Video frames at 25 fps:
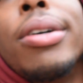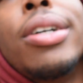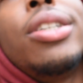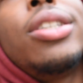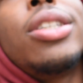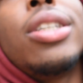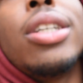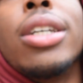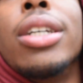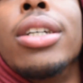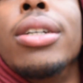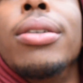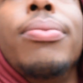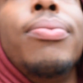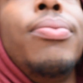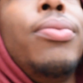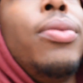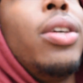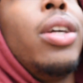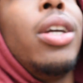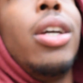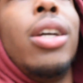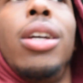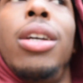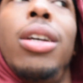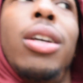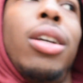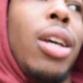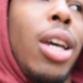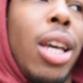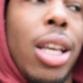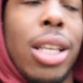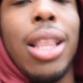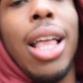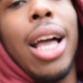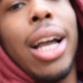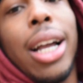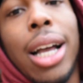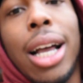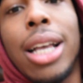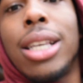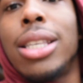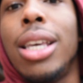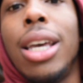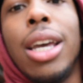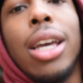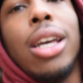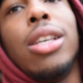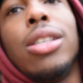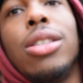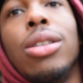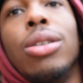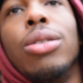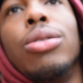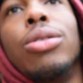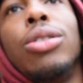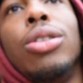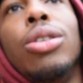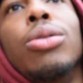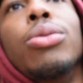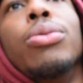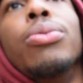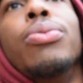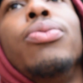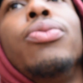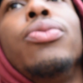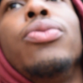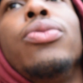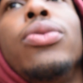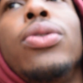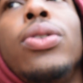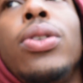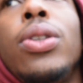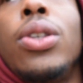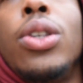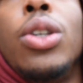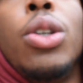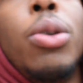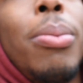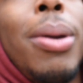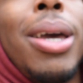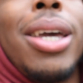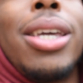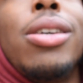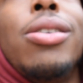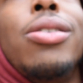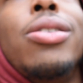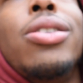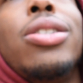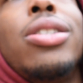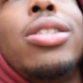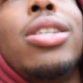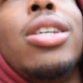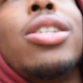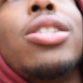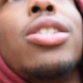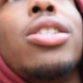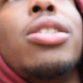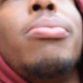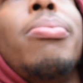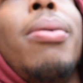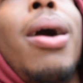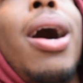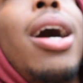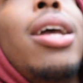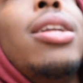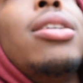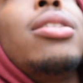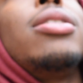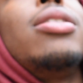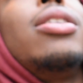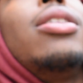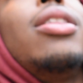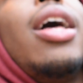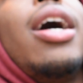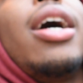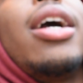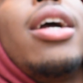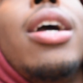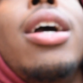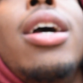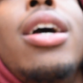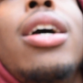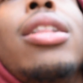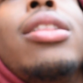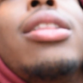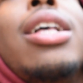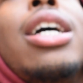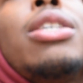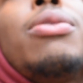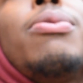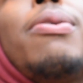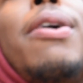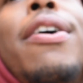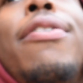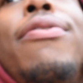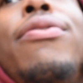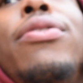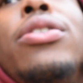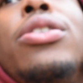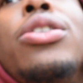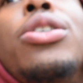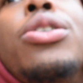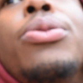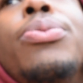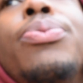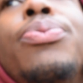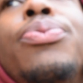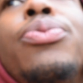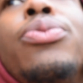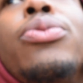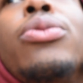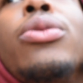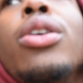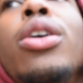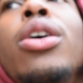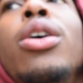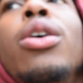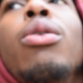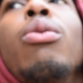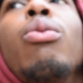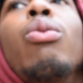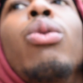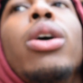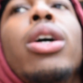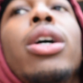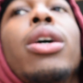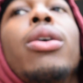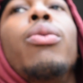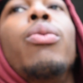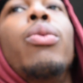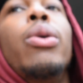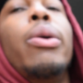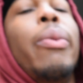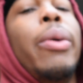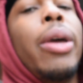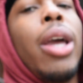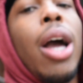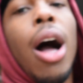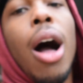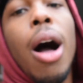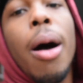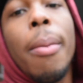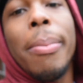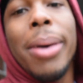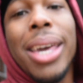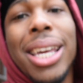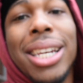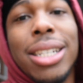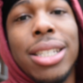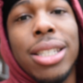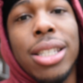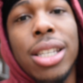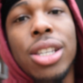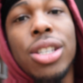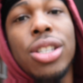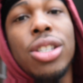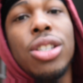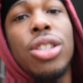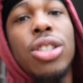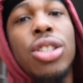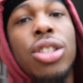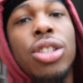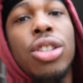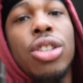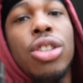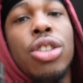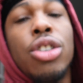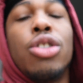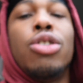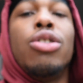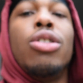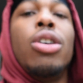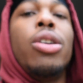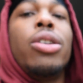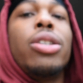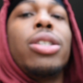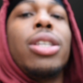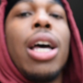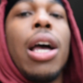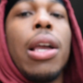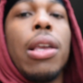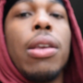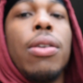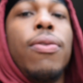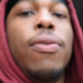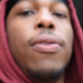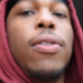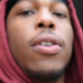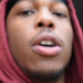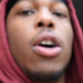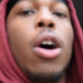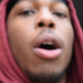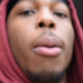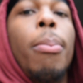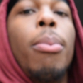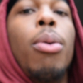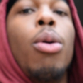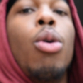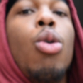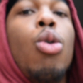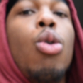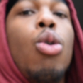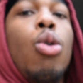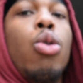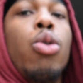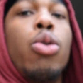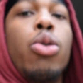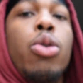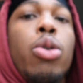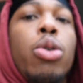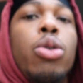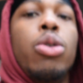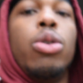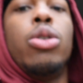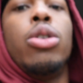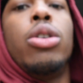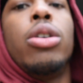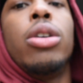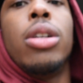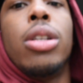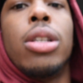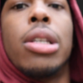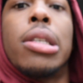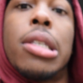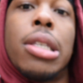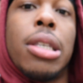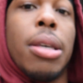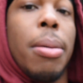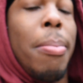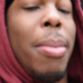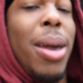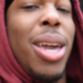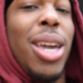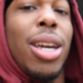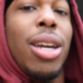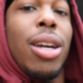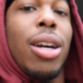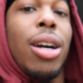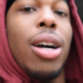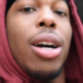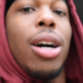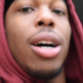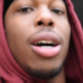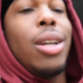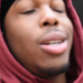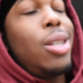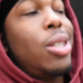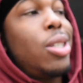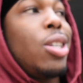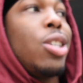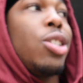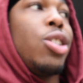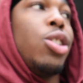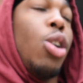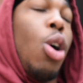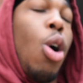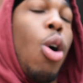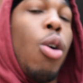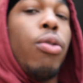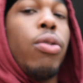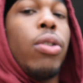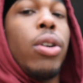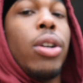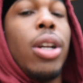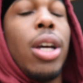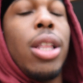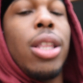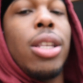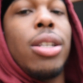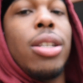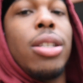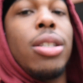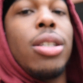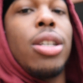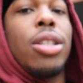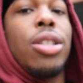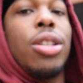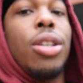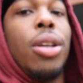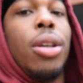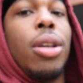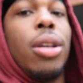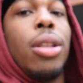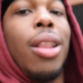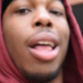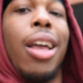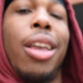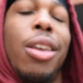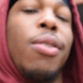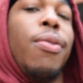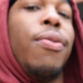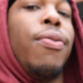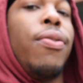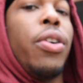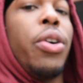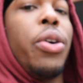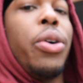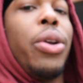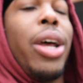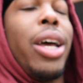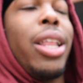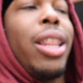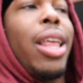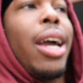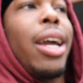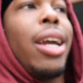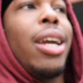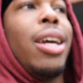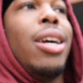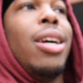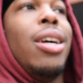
but shit. And like I said, it's on you. You make your decisions. But honestly, like, that's why I feel when we all make decisions, you notice how you feel a pull to make decisions. a decision over another decision? Like, you feel that, like,